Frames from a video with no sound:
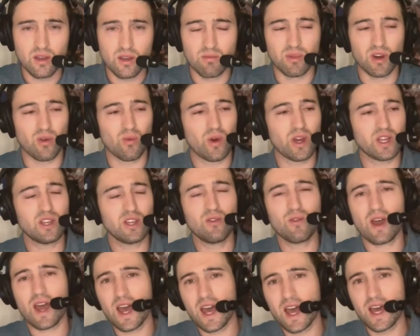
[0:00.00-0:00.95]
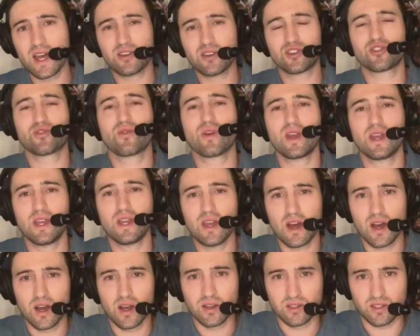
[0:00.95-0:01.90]
But when you add Trae
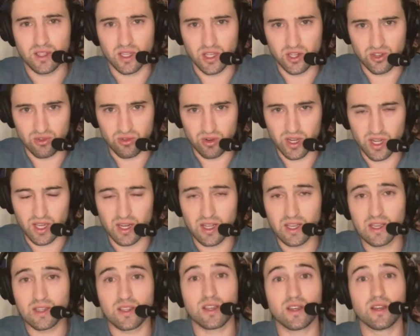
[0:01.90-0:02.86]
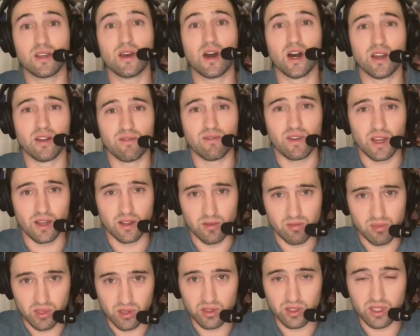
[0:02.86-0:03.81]
Young's injury and his
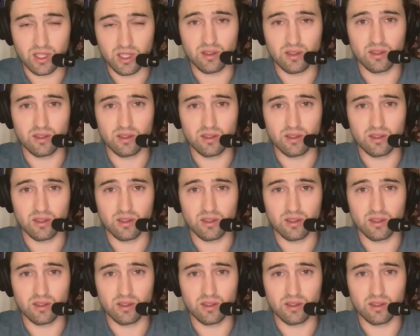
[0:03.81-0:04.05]
unavailability